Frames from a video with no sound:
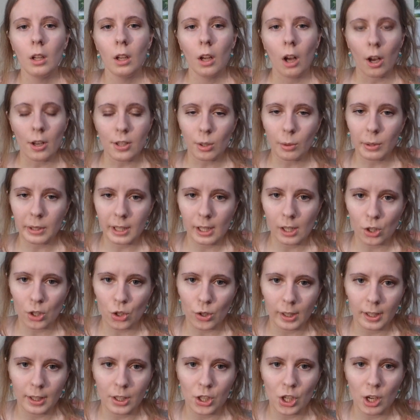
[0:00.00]
also it's in a
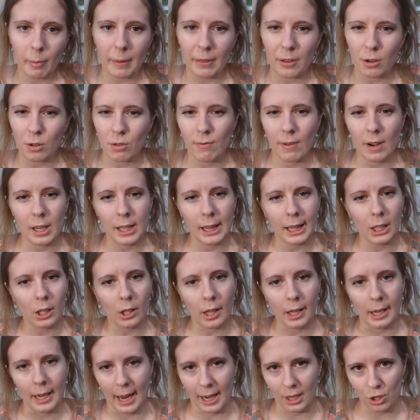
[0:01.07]
trilogy, but there's very little
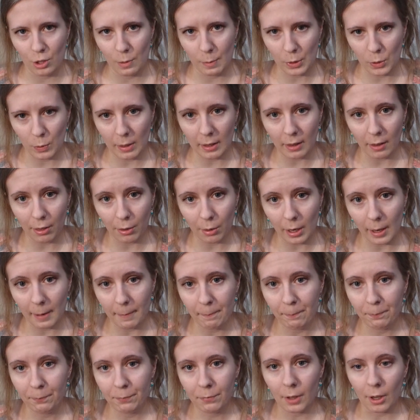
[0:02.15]
connection between the three.
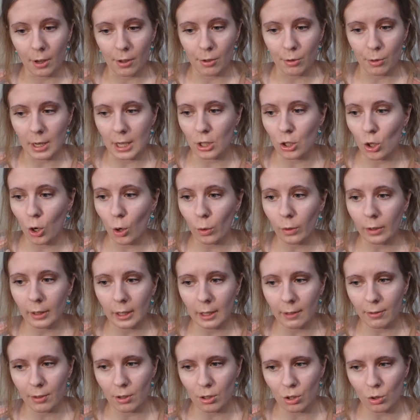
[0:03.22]
They're three totally
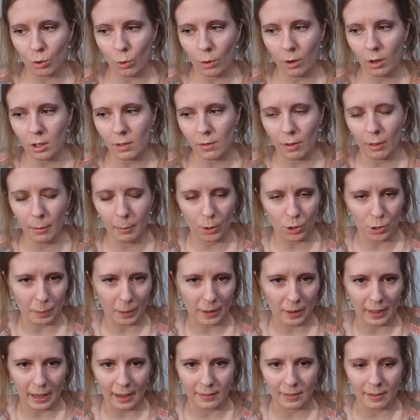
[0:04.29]
different stories. For the most
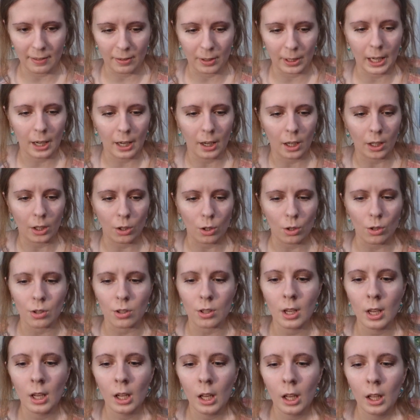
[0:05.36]
part, they have different characters.
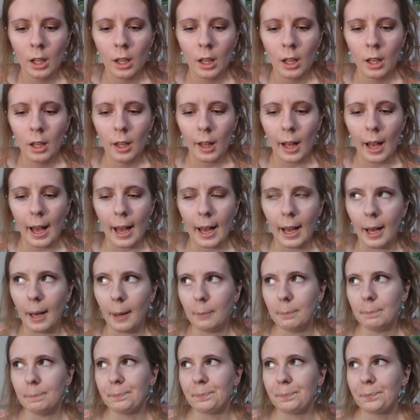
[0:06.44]

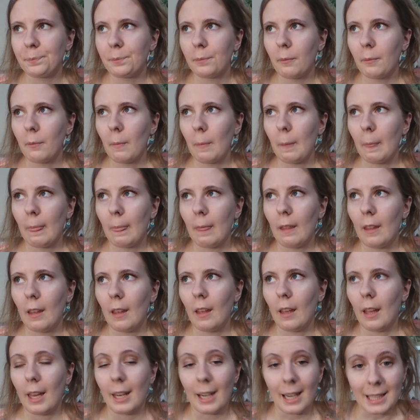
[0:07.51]
And
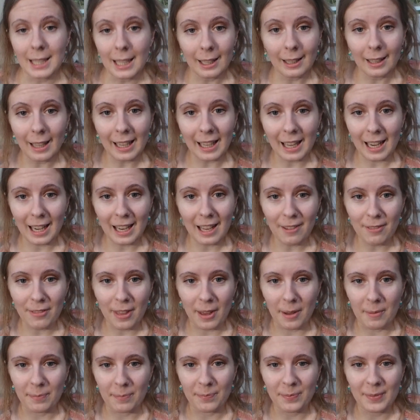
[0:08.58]
I didn't like any of
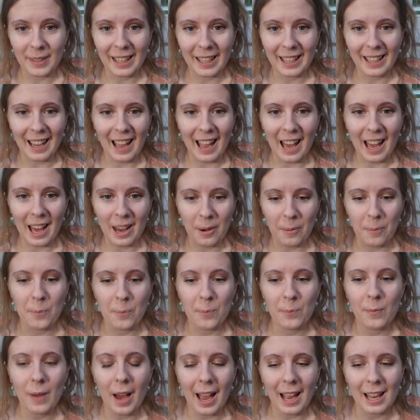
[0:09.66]
them. Like, I
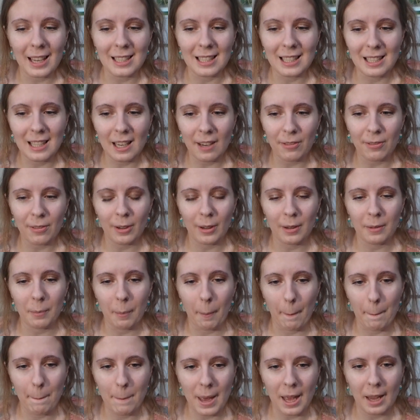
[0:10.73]
had
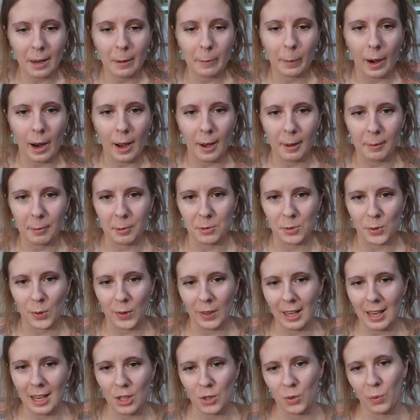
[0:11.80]
different big problems with
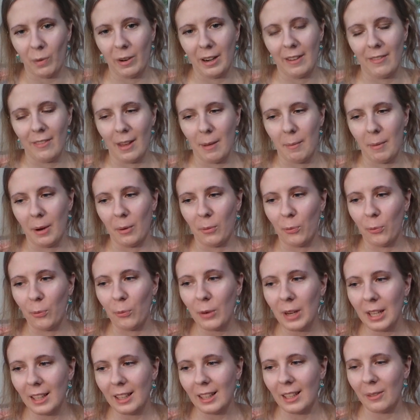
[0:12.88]
each one of them. I
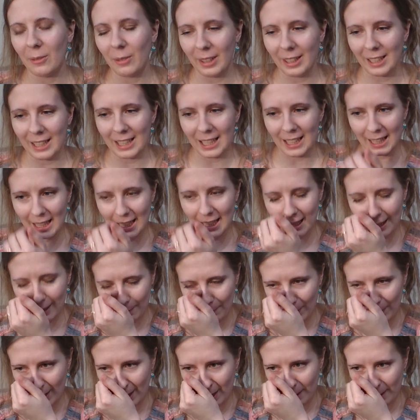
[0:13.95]
really, really didn't like them.